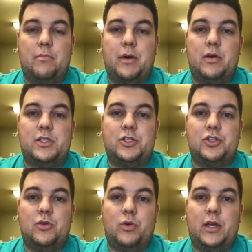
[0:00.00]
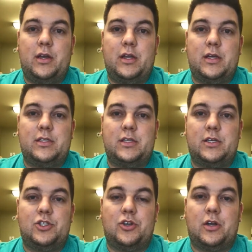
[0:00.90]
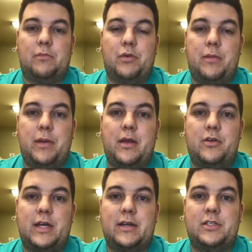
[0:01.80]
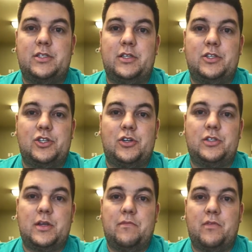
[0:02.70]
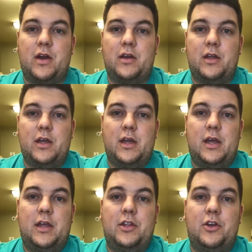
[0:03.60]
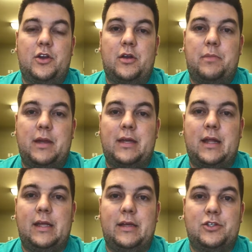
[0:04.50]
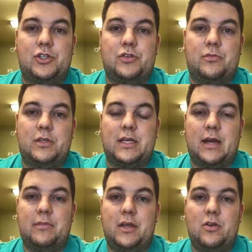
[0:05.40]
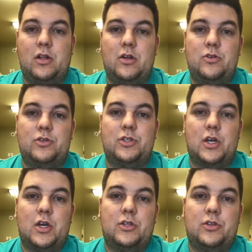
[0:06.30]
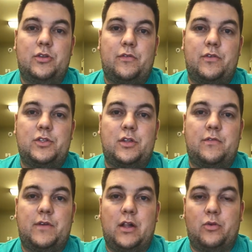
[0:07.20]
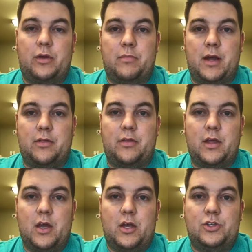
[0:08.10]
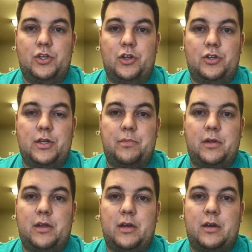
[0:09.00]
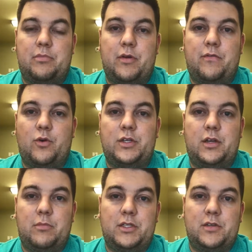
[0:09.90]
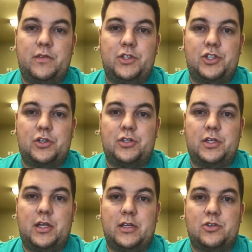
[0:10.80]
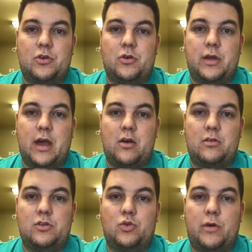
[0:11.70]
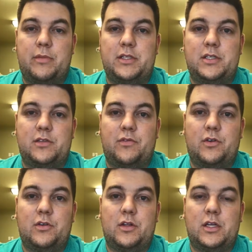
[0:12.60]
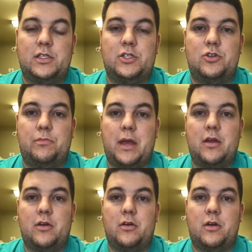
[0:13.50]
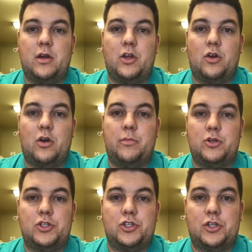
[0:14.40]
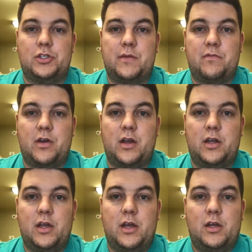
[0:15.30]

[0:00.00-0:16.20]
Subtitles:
But essentially what it does is you're going to prepay your taxes and insurance up front, and then you're going to pay daily interest from the time that you close to the first of the following month. So you're typically going to put 14 months of insurance in the escrow account. 12 months is to pay your homeowner's insurance up front.